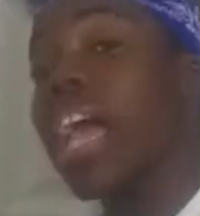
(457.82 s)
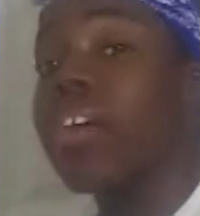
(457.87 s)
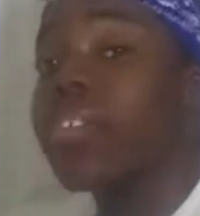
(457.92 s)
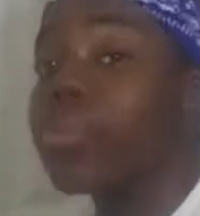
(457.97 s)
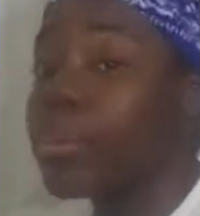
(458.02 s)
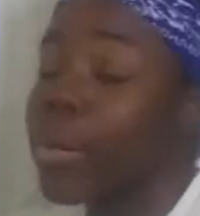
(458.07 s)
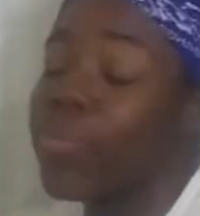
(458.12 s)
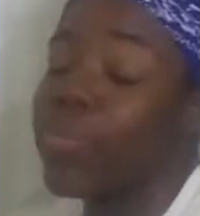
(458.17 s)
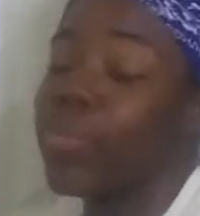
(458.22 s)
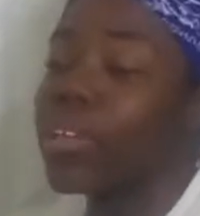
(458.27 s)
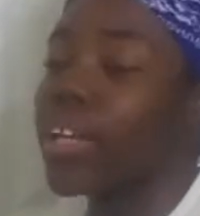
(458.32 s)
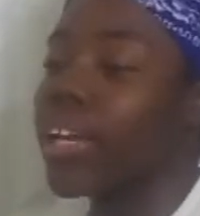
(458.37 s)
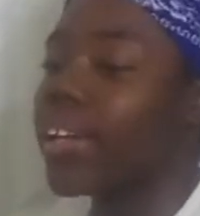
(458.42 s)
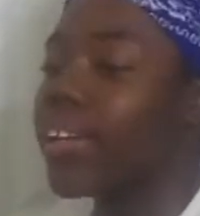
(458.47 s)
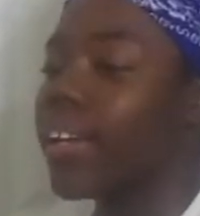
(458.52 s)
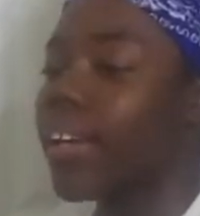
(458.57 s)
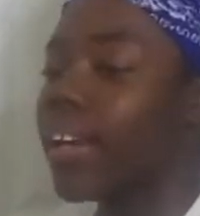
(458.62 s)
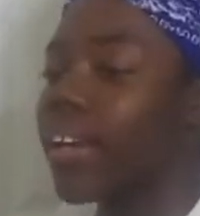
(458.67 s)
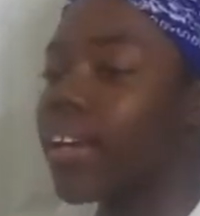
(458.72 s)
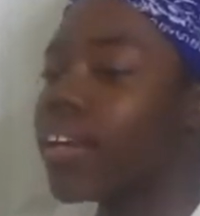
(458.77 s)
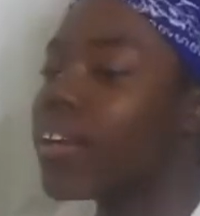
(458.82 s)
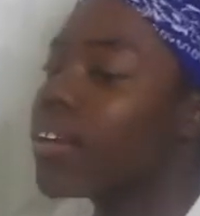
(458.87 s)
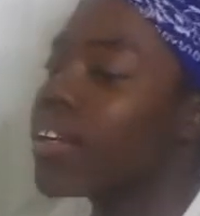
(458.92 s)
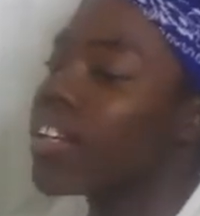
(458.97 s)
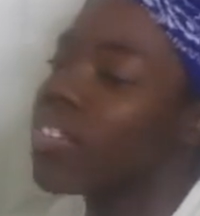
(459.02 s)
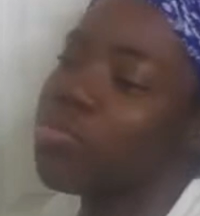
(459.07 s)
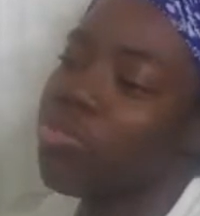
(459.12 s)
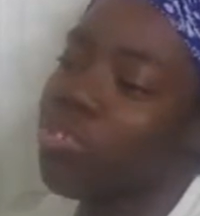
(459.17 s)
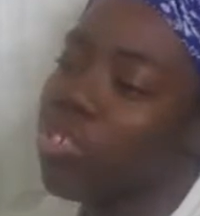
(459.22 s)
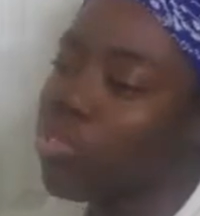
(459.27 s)
everybody feel like that.
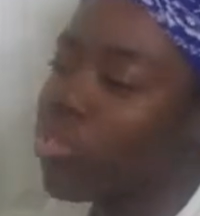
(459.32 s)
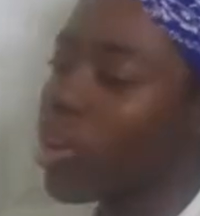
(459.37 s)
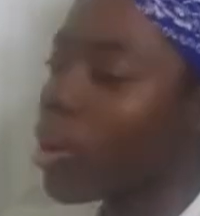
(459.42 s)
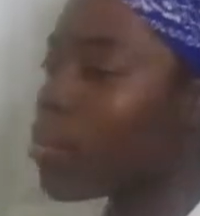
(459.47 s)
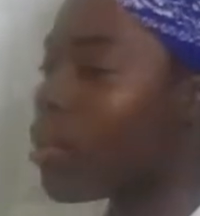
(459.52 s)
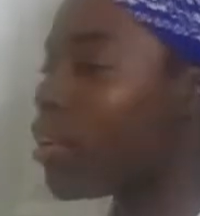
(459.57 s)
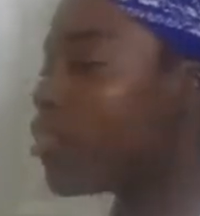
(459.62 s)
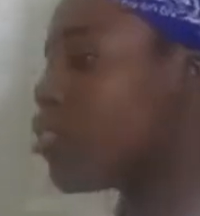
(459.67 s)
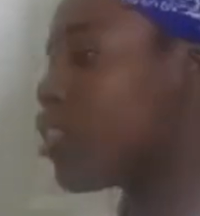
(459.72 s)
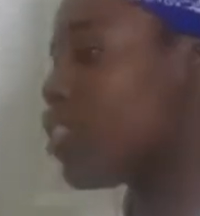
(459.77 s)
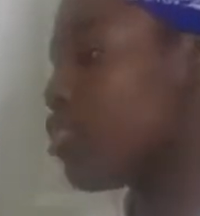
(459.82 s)
Because when she was talking about Trader